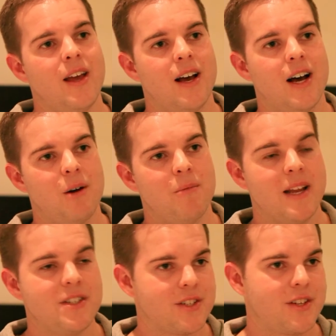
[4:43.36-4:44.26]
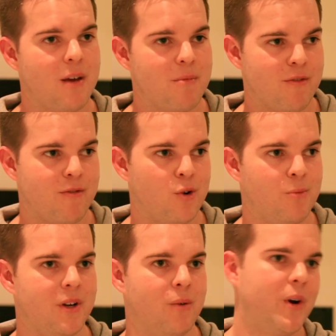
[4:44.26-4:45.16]
And just kept me
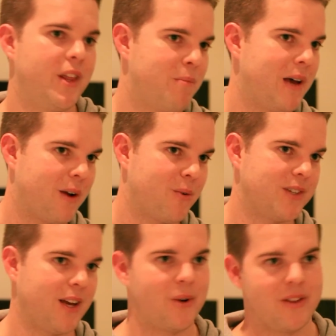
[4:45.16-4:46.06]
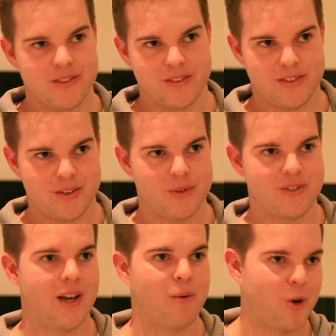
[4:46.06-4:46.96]
informed at where the bank was at, where the solicitor
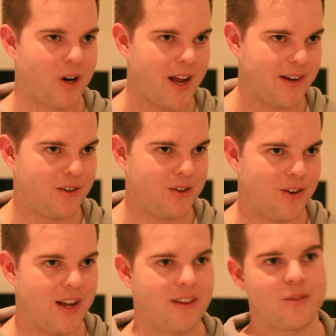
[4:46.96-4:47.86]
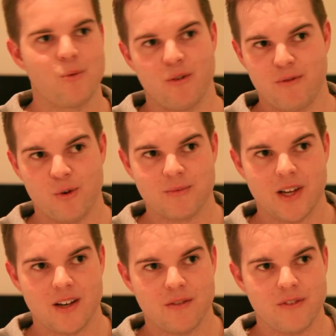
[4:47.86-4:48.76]
was at, what I had to do next, what forms
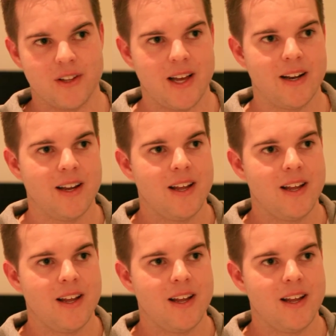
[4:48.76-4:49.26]
I had to fill out.